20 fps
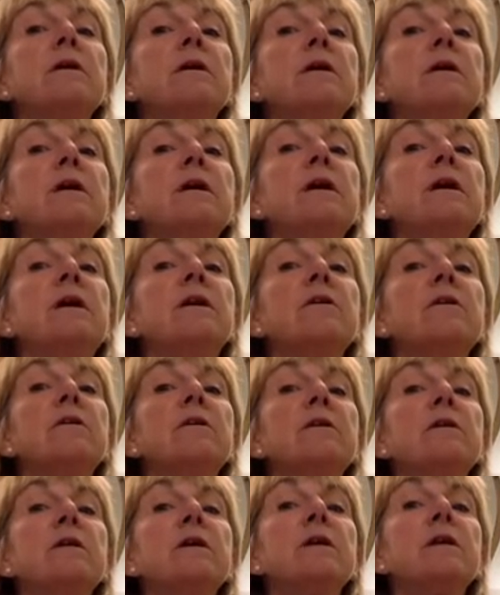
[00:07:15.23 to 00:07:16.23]
here
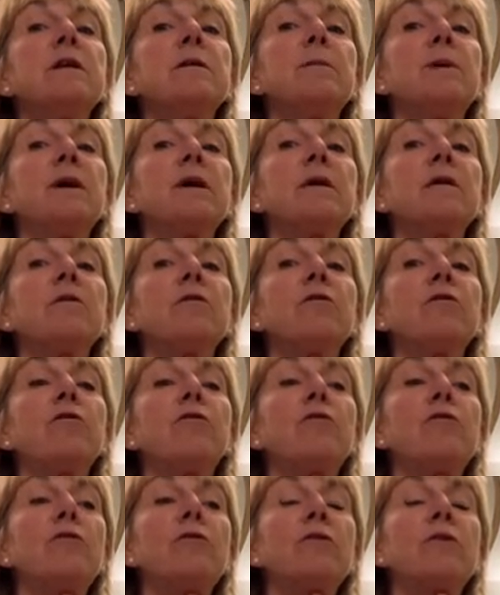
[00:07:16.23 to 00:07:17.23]
in the back of your
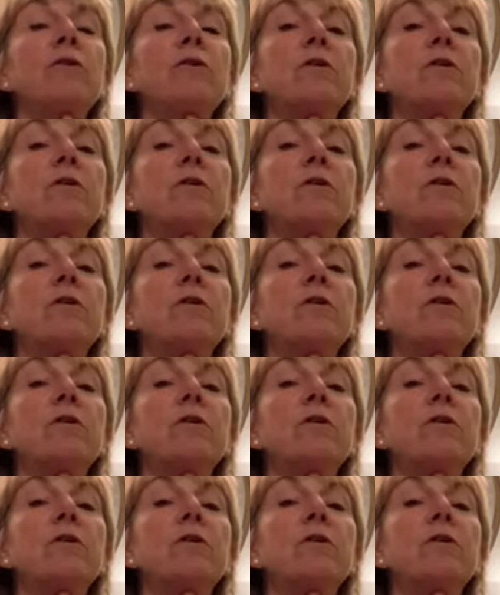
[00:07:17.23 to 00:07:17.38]
throat,